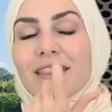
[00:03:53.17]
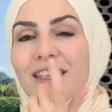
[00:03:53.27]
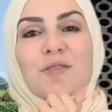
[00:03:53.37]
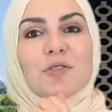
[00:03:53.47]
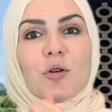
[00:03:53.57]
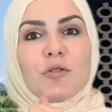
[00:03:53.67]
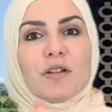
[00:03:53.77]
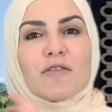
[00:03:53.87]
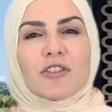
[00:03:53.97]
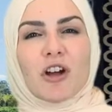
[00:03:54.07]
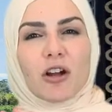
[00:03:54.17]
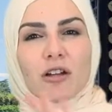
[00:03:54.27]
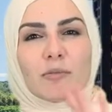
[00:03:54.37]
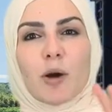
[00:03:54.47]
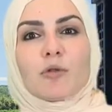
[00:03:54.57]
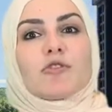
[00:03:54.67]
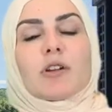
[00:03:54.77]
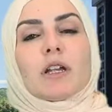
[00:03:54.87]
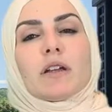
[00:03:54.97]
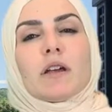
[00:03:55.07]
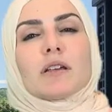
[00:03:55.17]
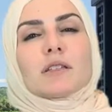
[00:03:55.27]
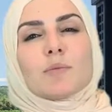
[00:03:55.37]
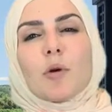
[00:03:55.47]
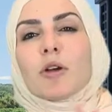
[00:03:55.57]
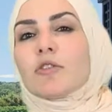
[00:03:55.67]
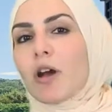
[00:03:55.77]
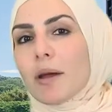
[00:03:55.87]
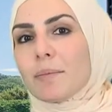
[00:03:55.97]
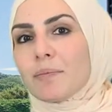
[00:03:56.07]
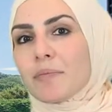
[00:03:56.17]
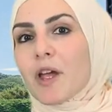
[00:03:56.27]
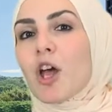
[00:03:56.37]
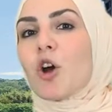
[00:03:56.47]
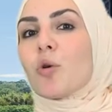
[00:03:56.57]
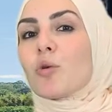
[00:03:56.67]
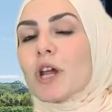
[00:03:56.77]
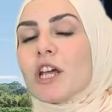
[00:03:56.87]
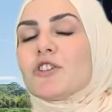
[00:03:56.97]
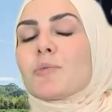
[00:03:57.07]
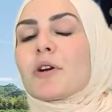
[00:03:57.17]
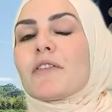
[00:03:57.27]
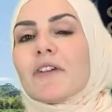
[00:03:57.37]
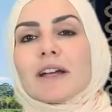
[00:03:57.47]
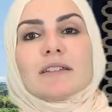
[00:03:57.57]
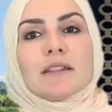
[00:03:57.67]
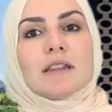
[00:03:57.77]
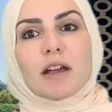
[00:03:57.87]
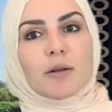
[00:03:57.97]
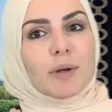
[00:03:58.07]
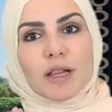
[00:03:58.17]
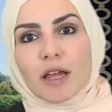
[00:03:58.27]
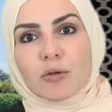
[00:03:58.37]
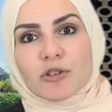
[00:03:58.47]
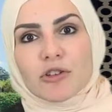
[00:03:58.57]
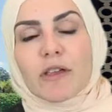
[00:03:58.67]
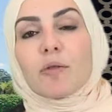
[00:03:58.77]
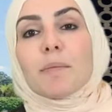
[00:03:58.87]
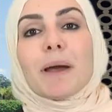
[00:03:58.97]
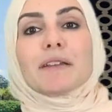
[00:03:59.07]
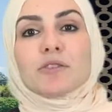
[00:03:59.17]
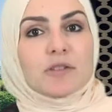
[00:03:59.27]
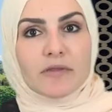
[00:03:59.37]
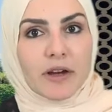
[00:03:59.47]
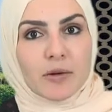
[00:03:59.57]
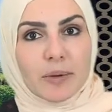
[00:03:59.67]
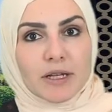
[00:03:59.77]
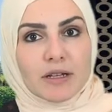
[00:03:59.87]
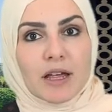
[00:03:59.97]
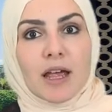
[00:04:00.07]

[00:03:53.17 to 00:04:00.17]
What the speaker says: They were known for the art of poetry, spoken rhyme. Quraysh perfected the Arabic language. They were masters of Arabic.